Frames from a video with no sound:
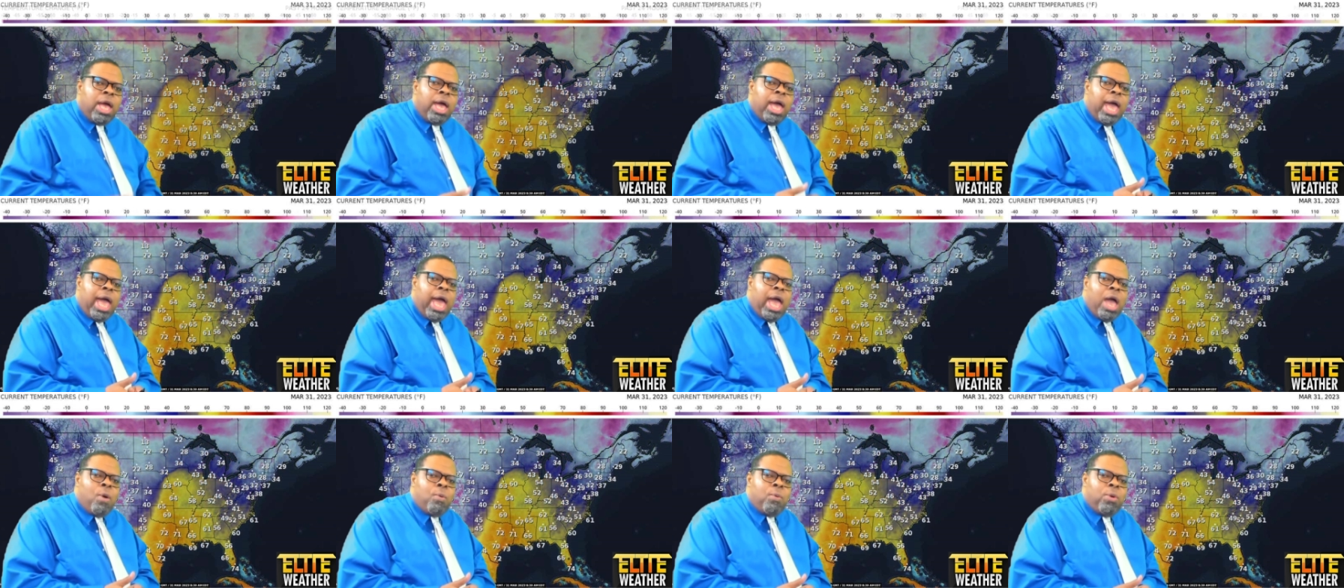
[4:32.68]

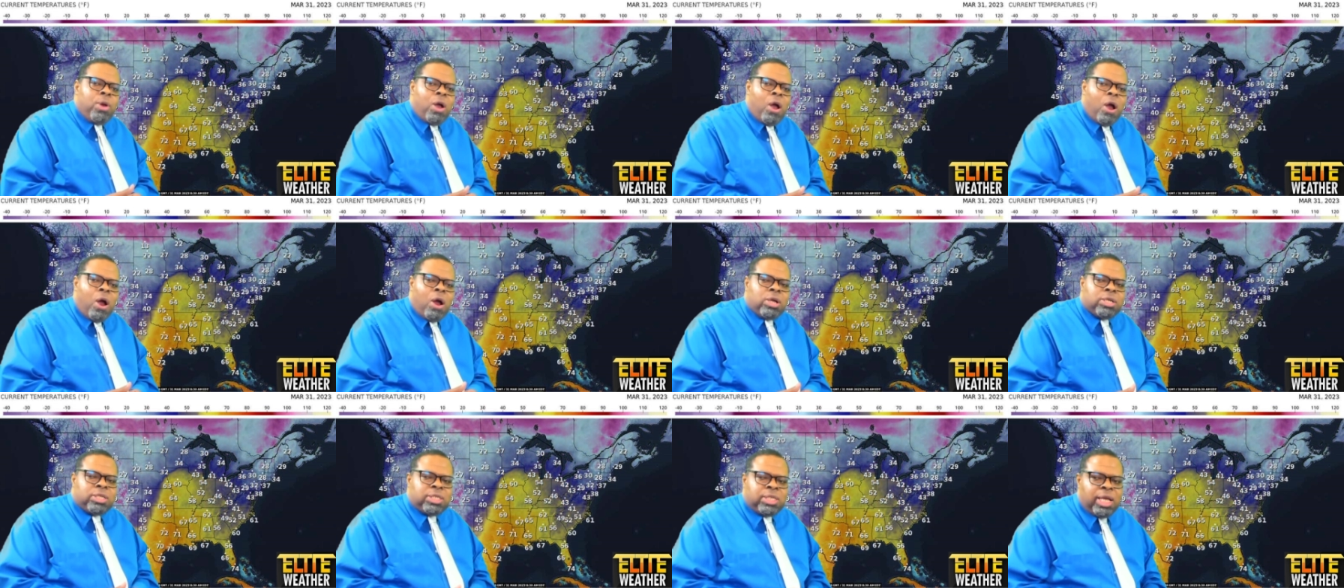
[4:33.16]
And we
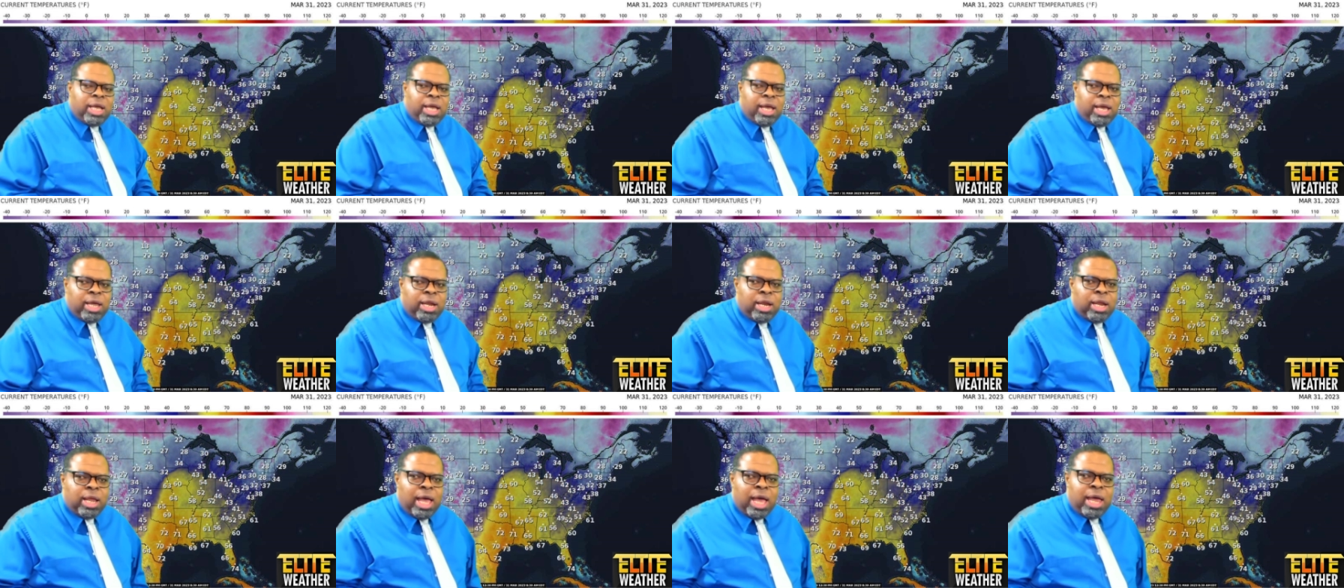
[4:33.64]
are
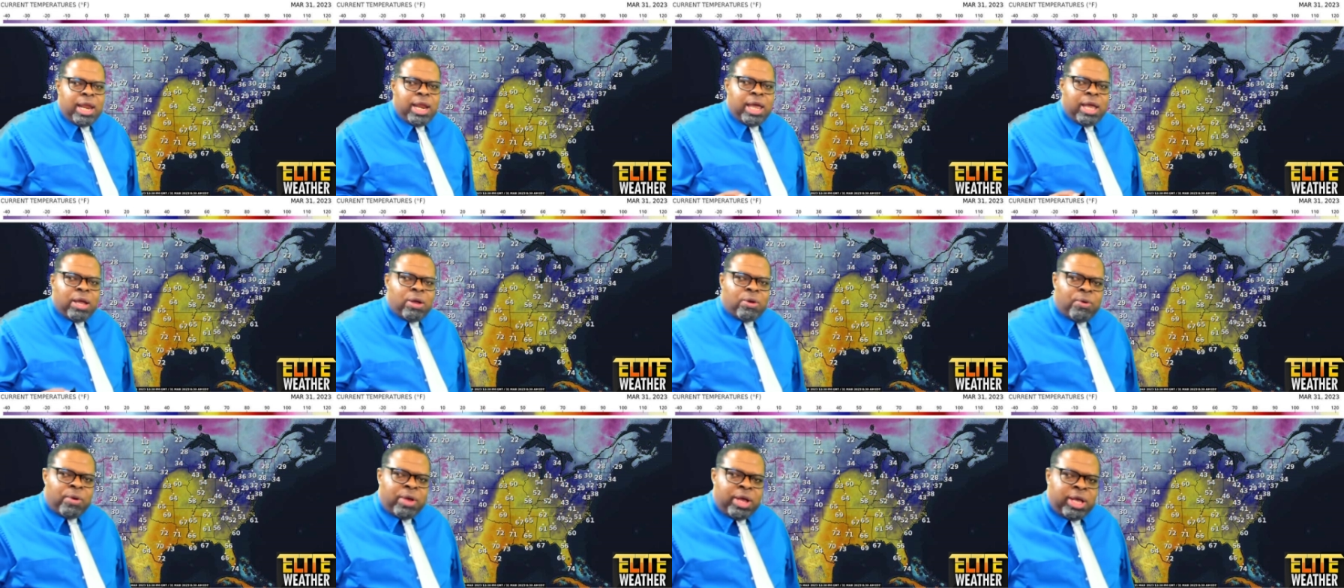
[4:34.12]
seeing an
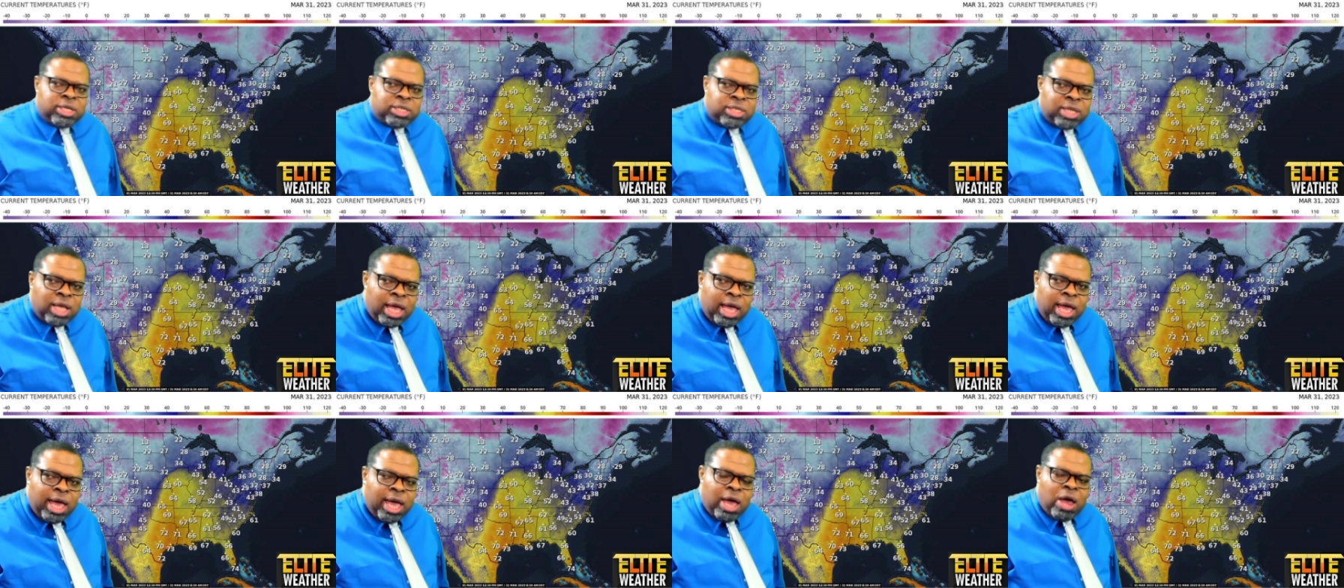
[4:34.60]

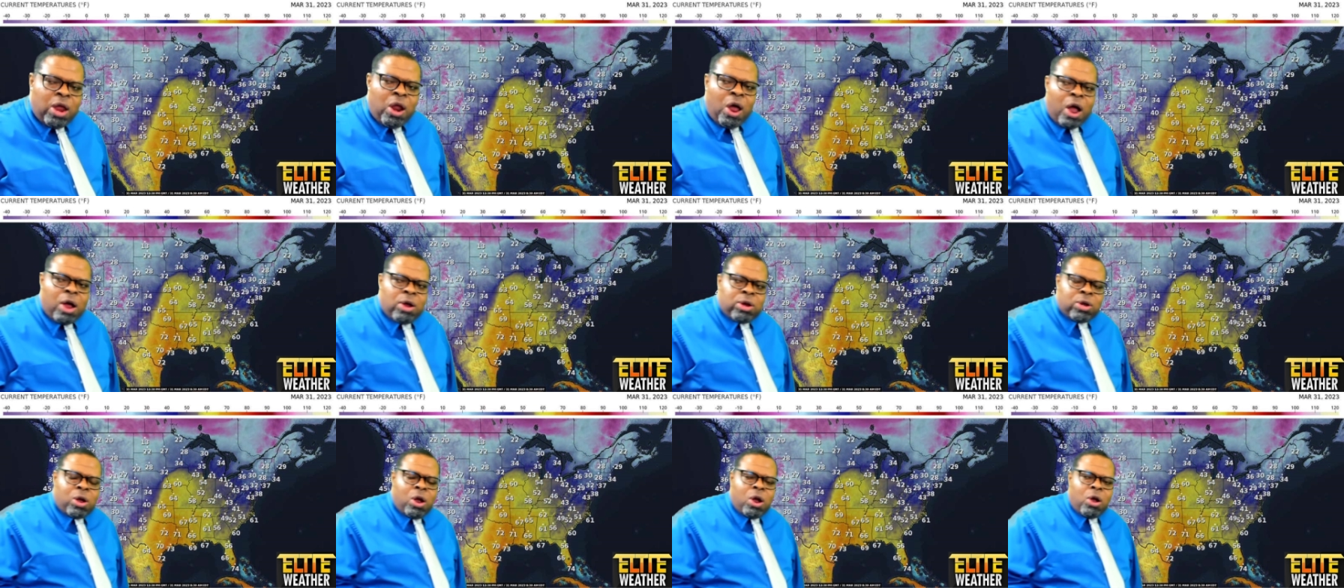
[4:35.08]
increase in
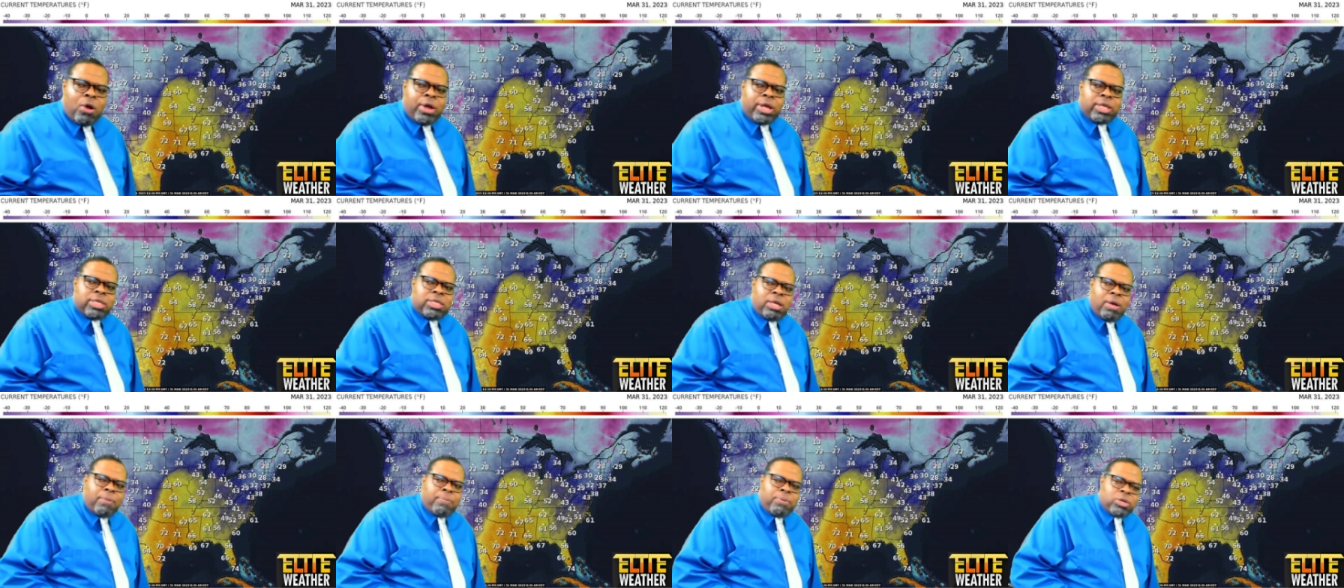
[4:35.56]
our
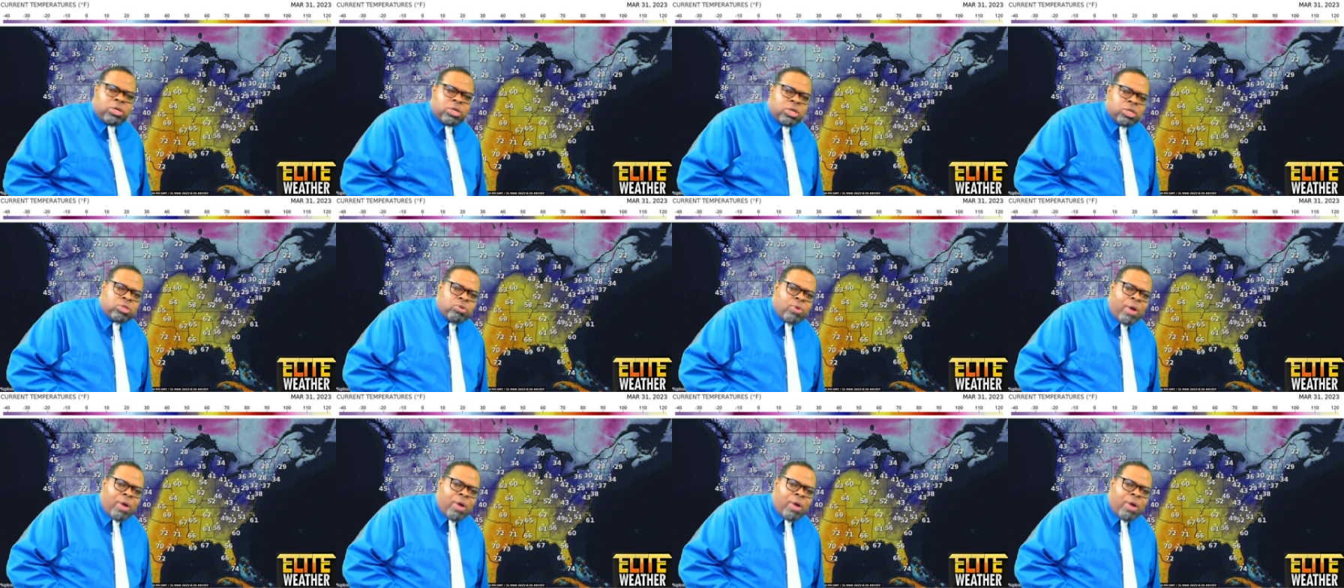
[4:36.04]
current temperatures